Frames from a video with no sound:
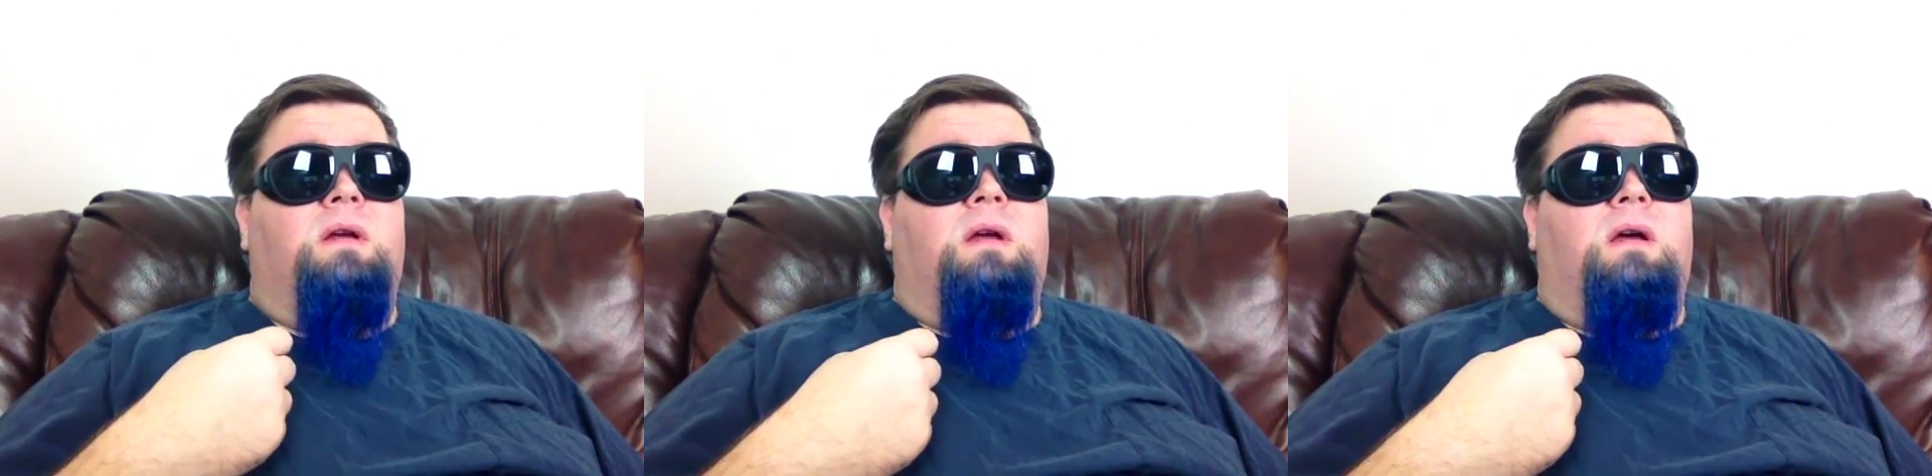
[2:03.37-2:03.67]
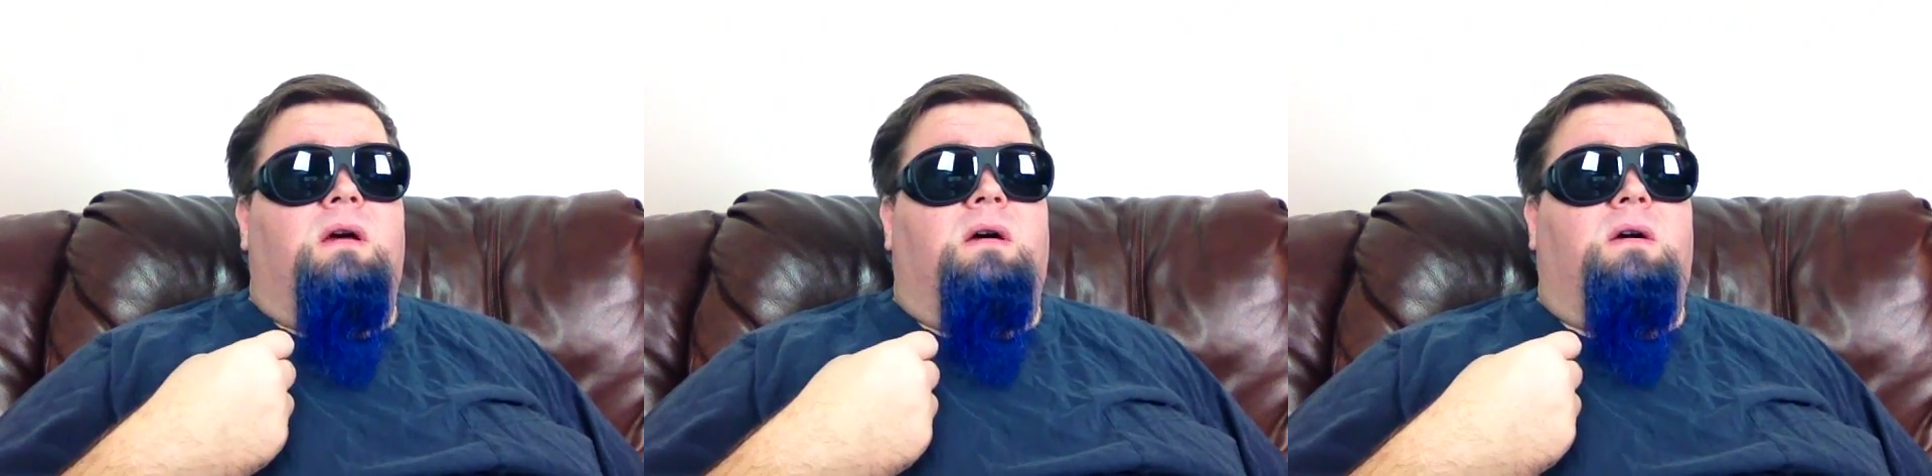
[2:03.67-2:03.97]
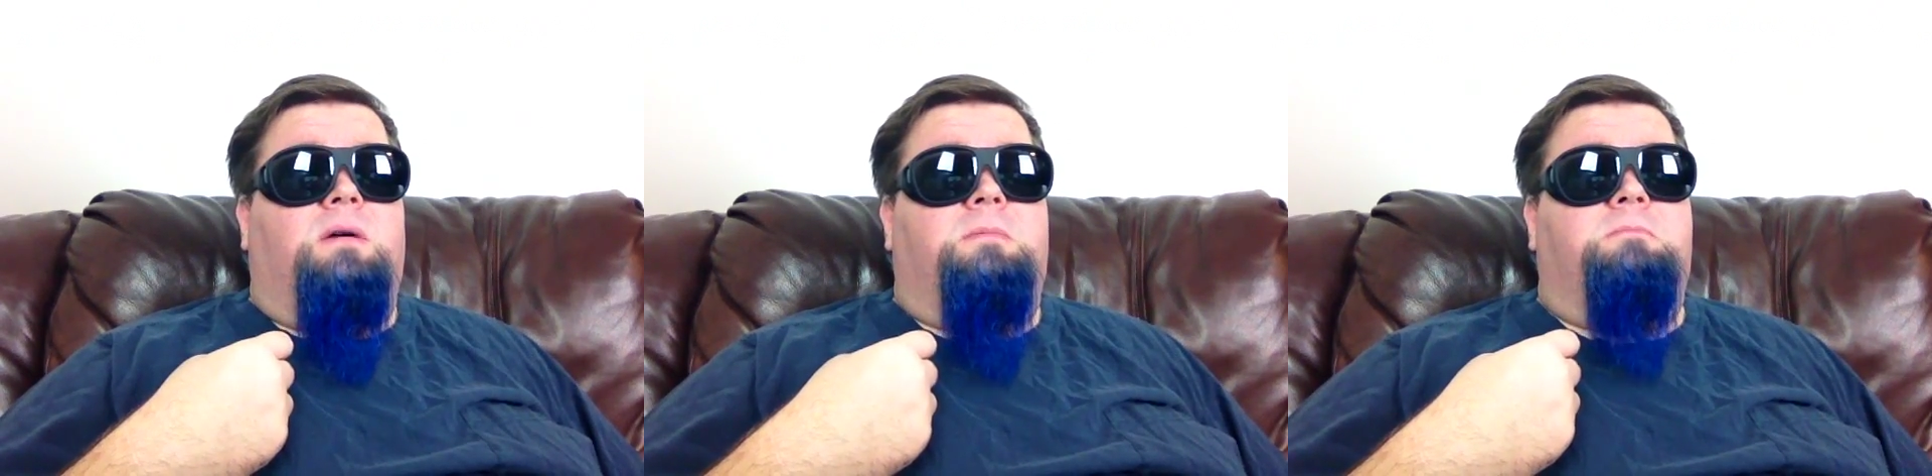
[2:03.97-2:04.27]

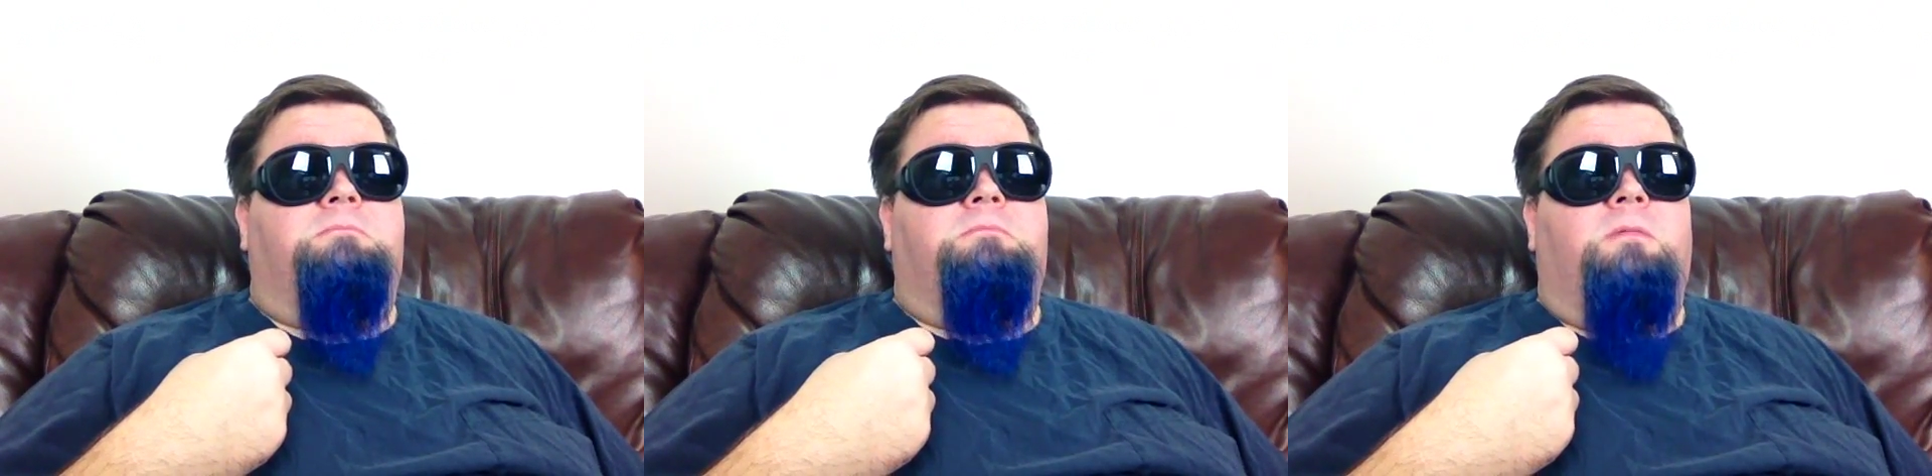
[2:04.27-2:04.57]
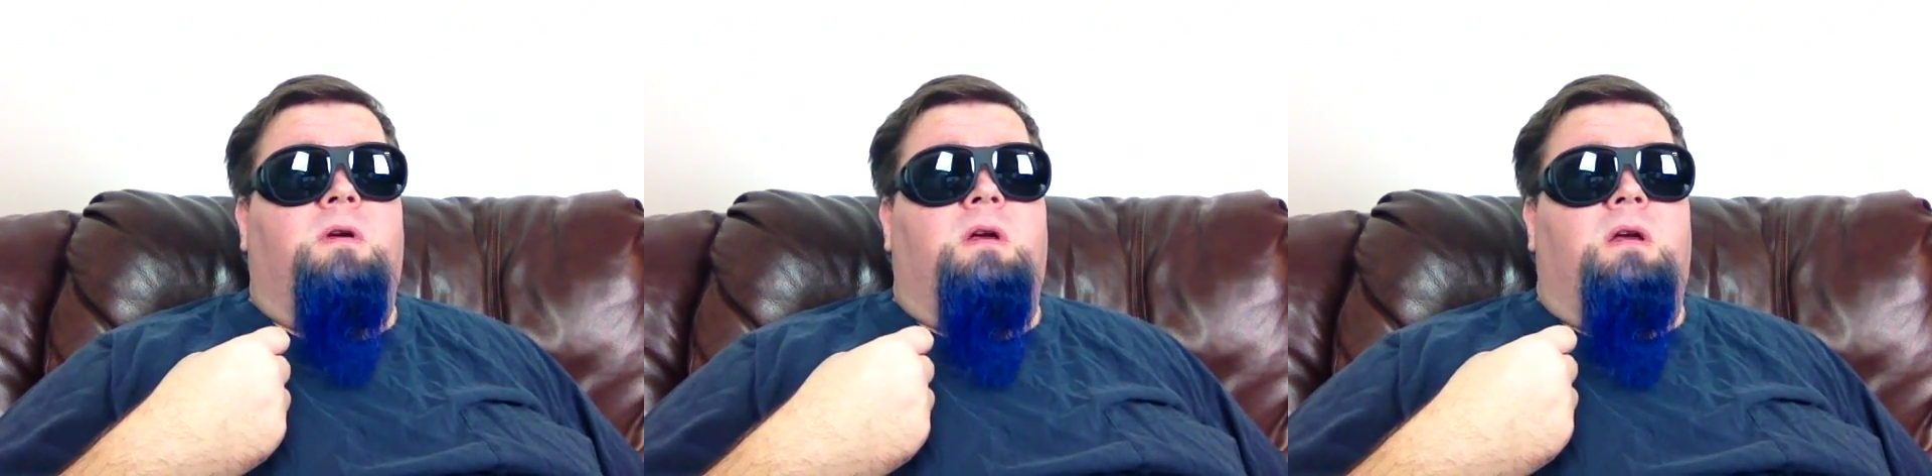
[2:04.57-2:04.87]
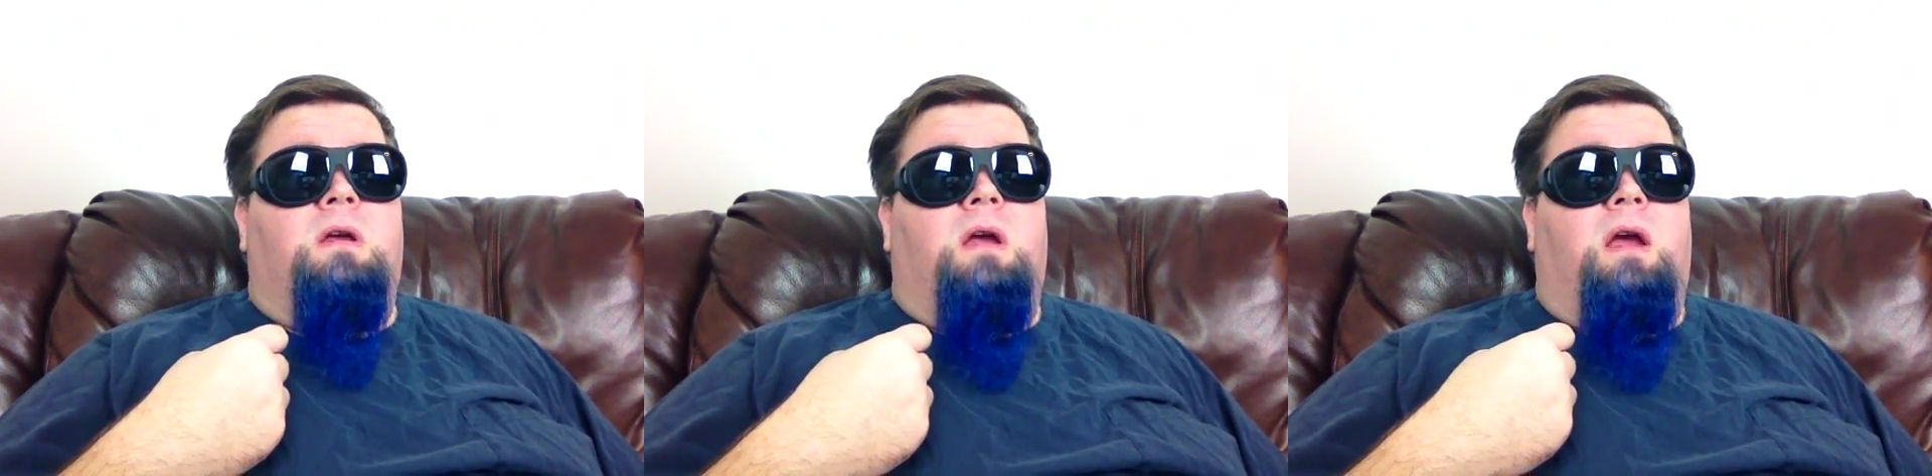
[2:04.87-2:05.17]
and
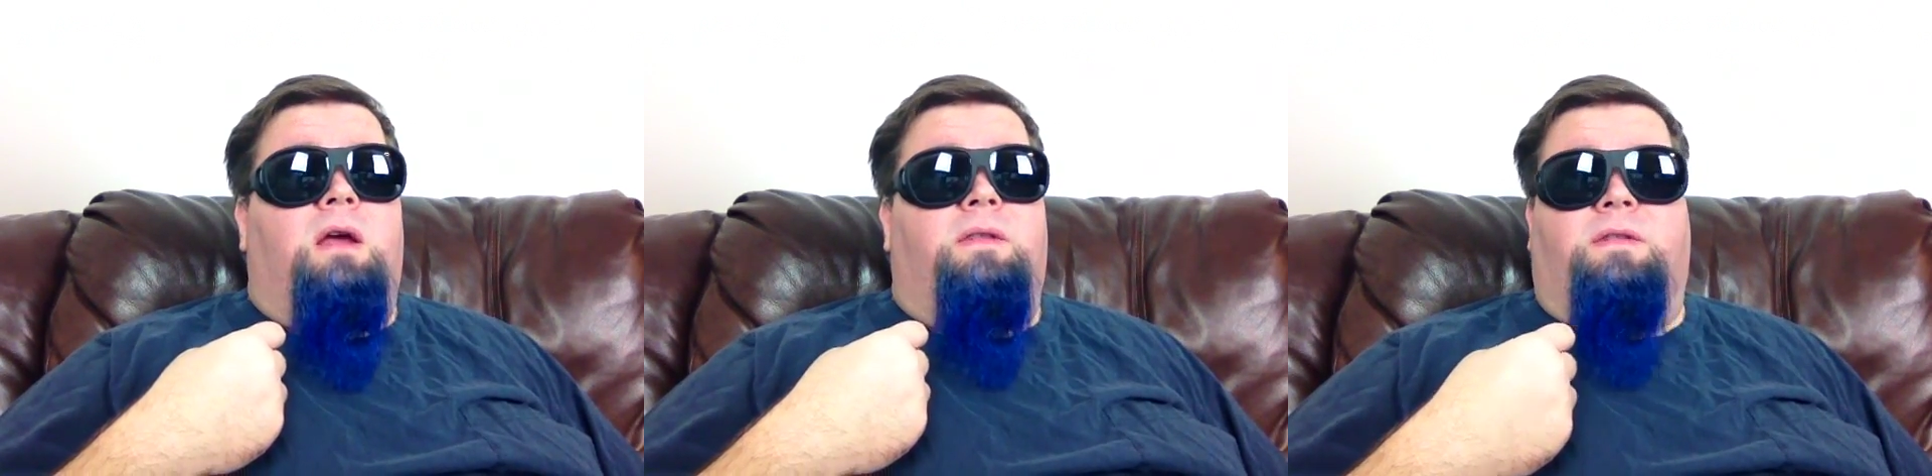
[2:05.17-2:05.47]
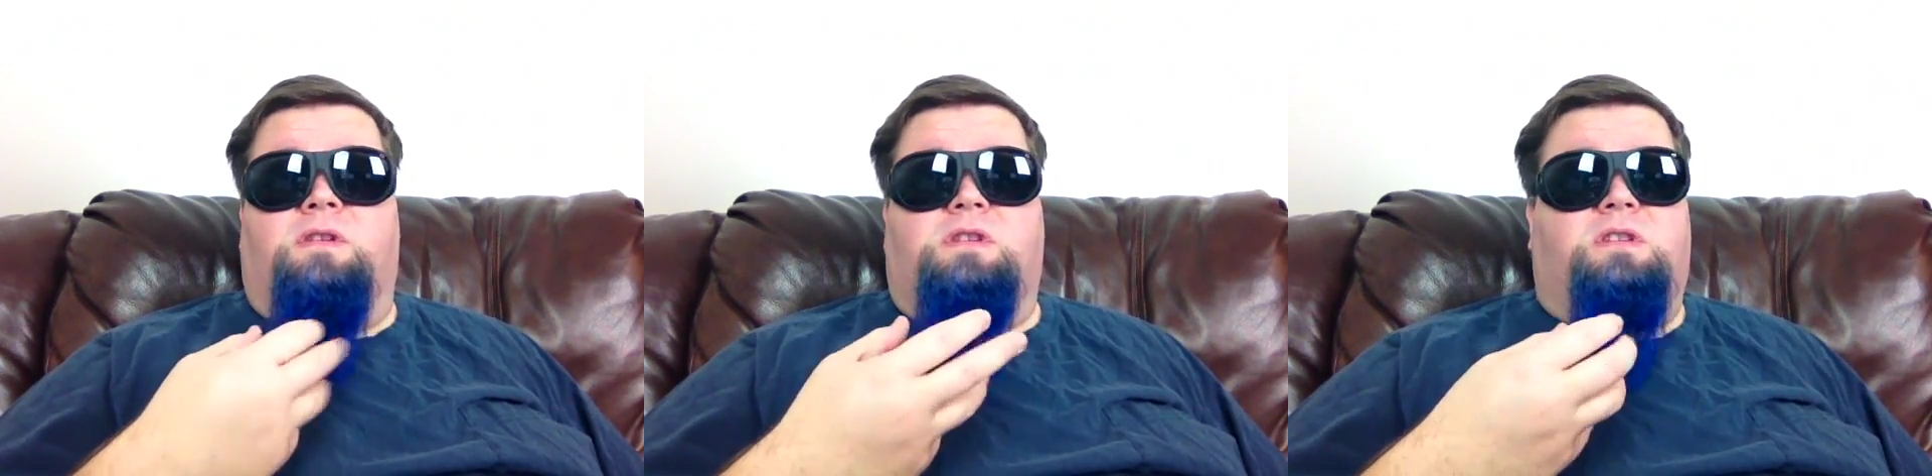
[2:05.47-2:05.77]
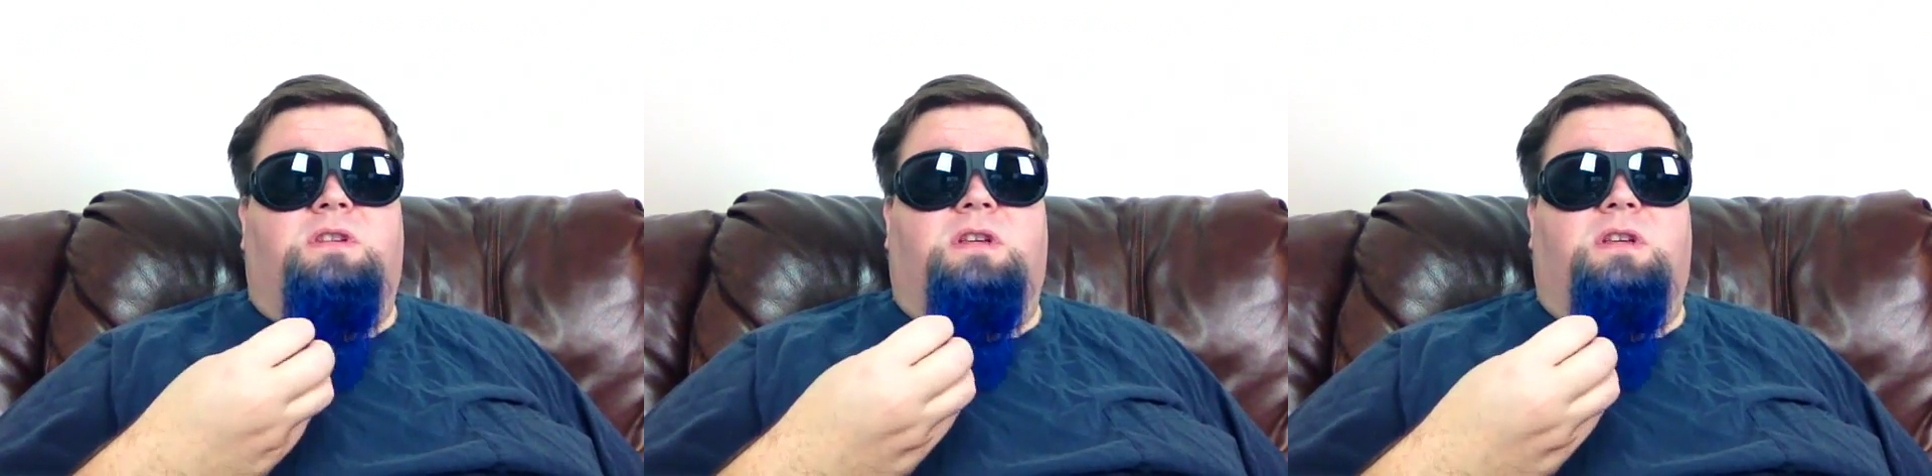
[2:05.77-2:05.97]
just